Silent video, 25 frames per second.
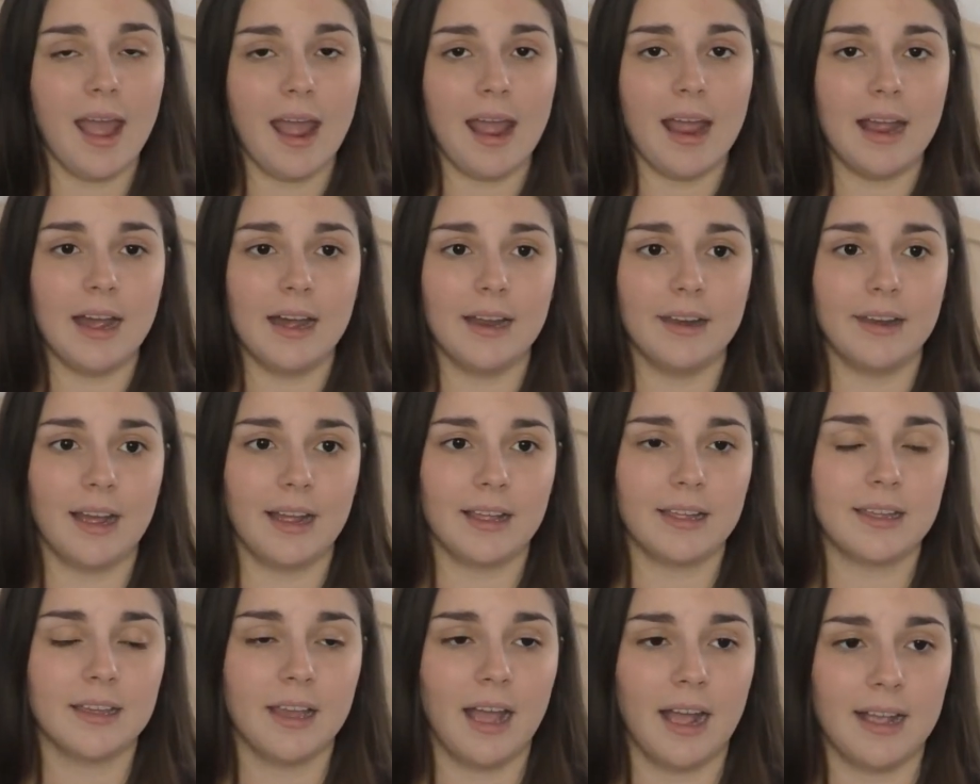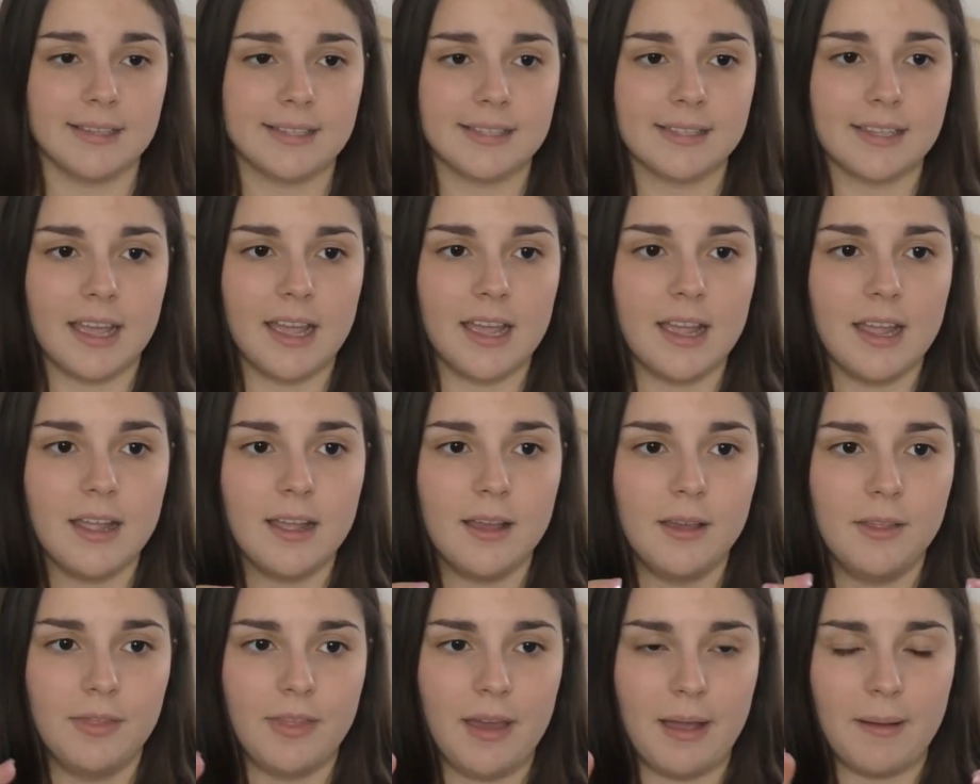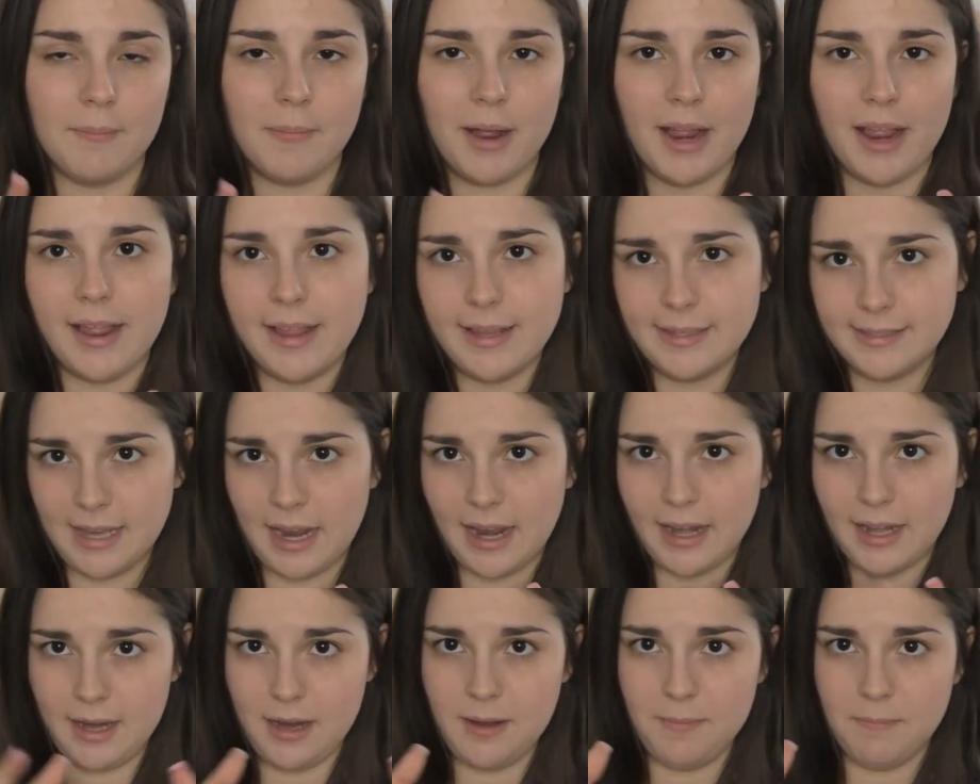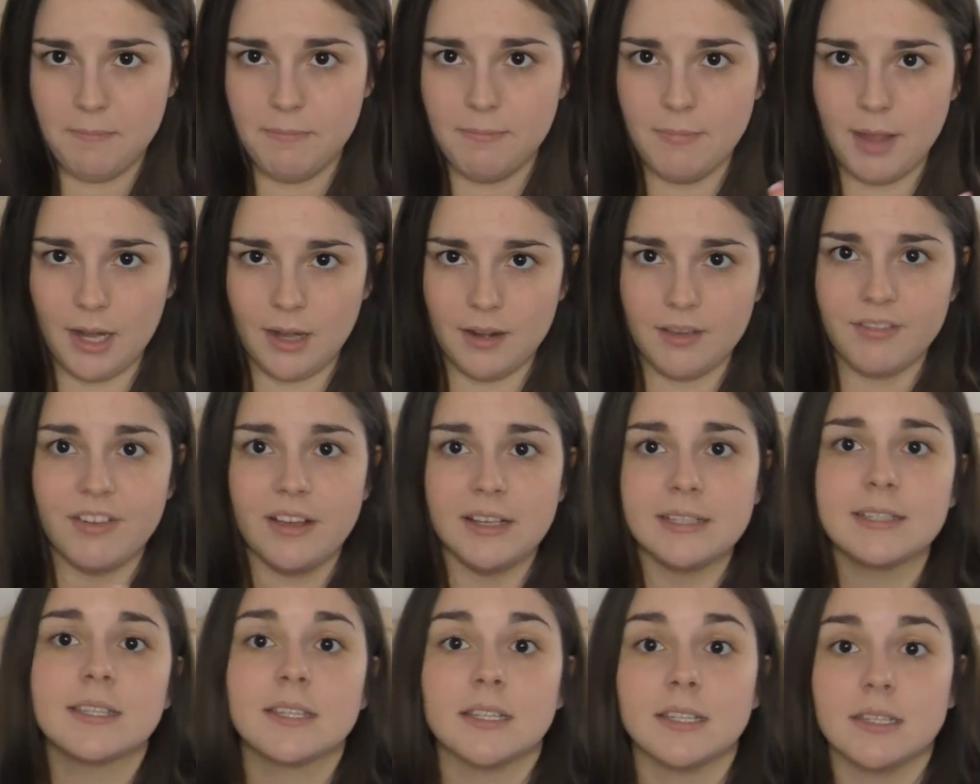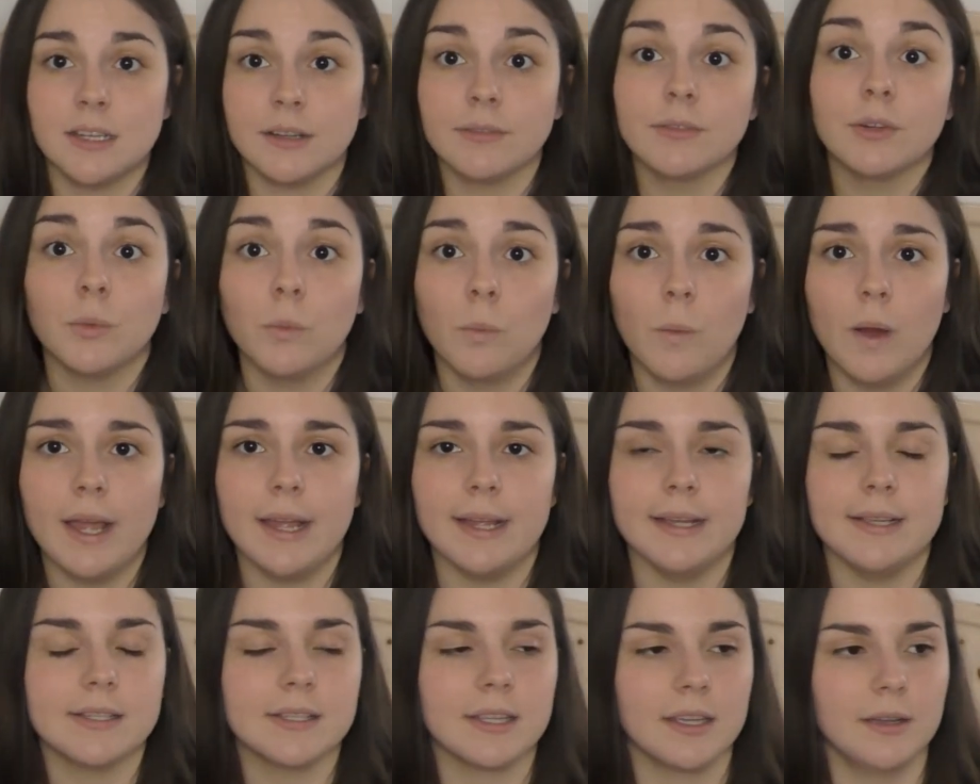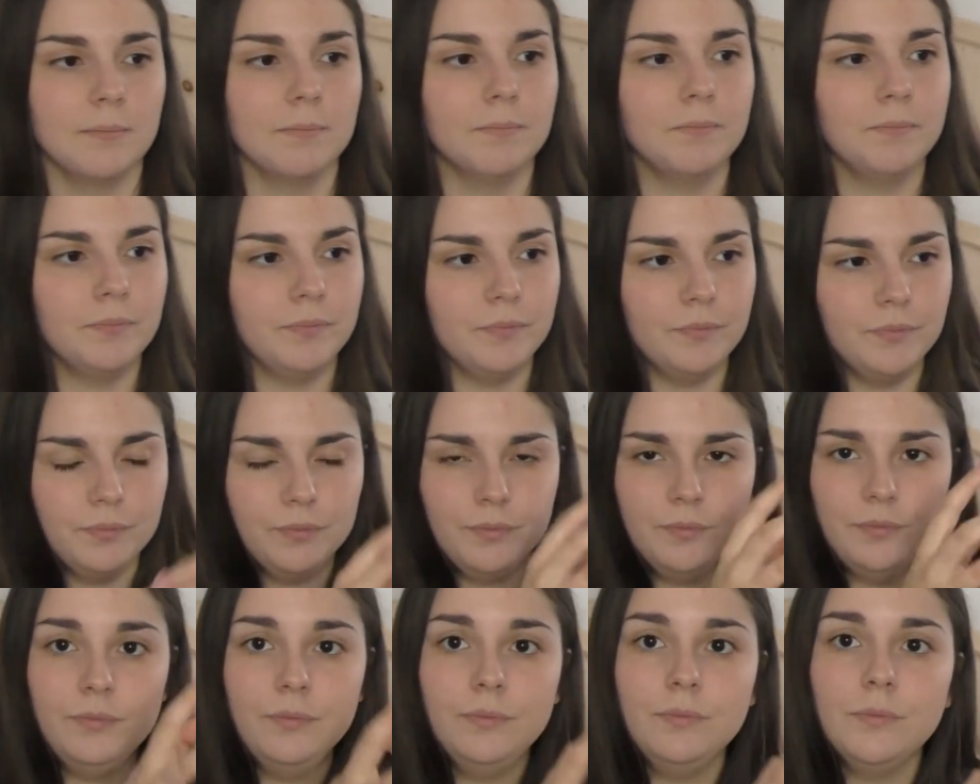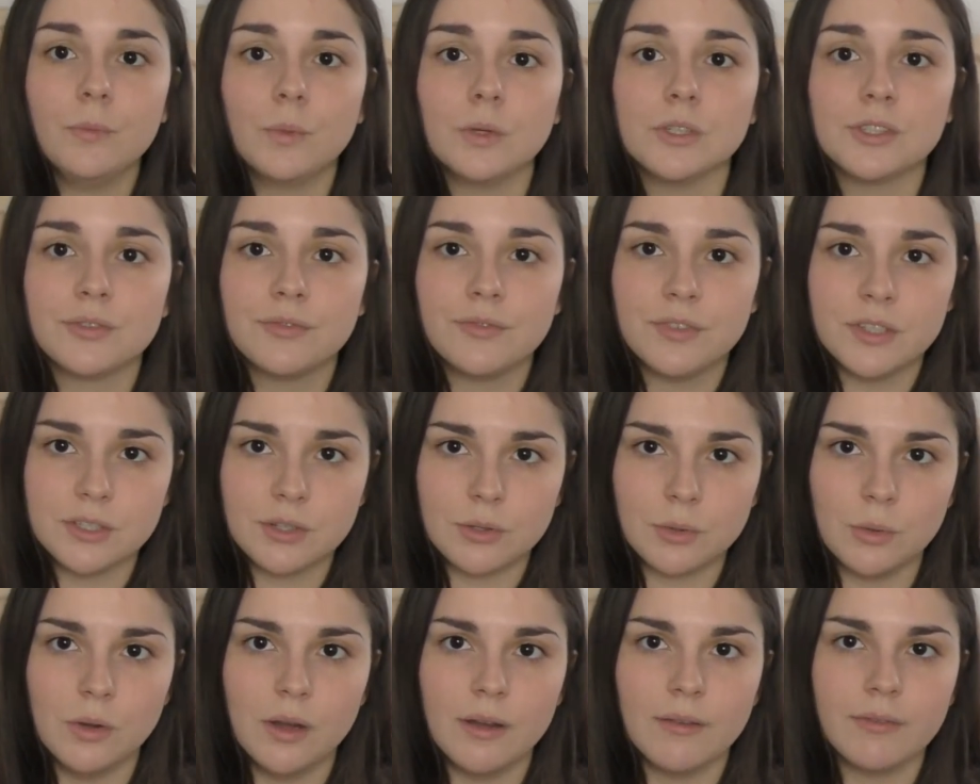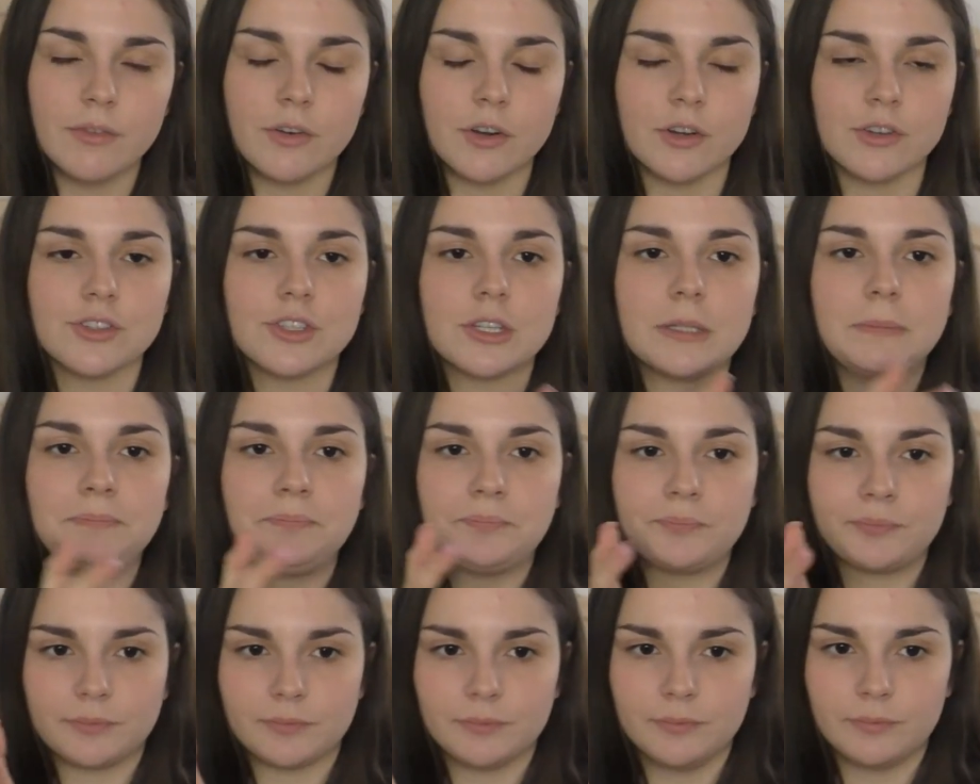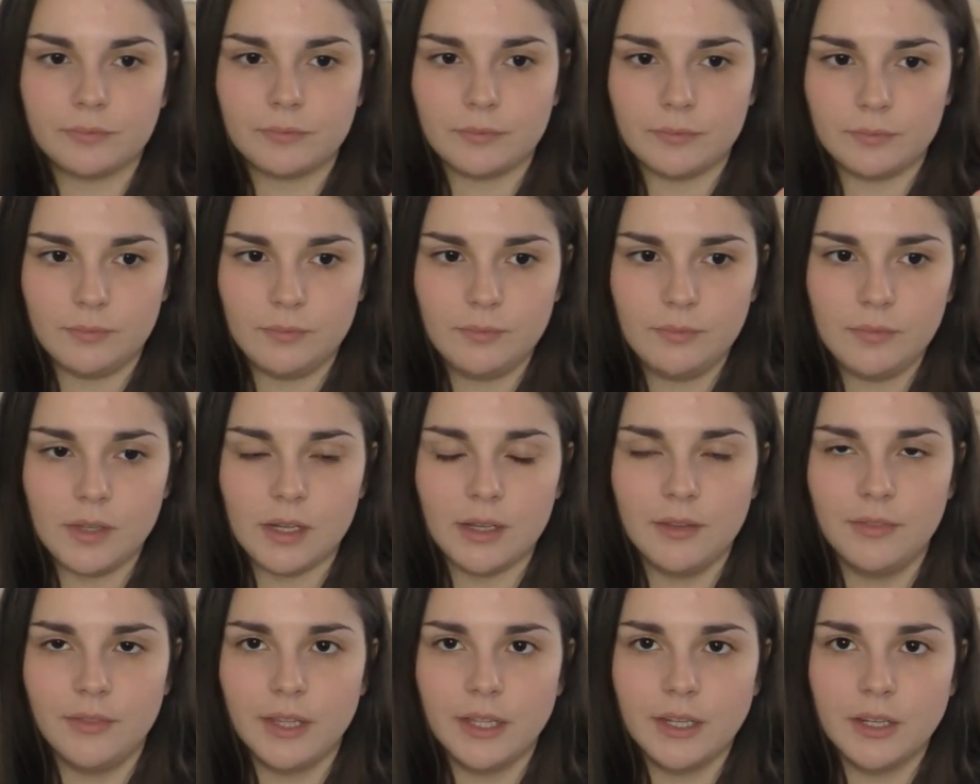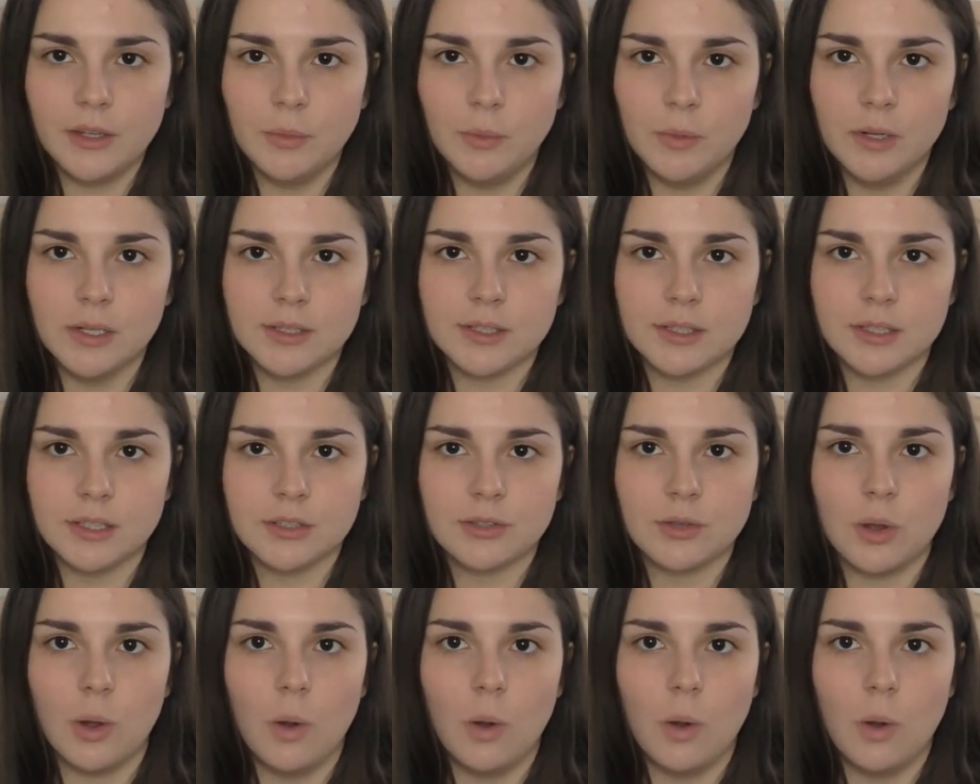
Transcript: And I say that my anxiety manifests in different ways. It was physical at first. Then it was this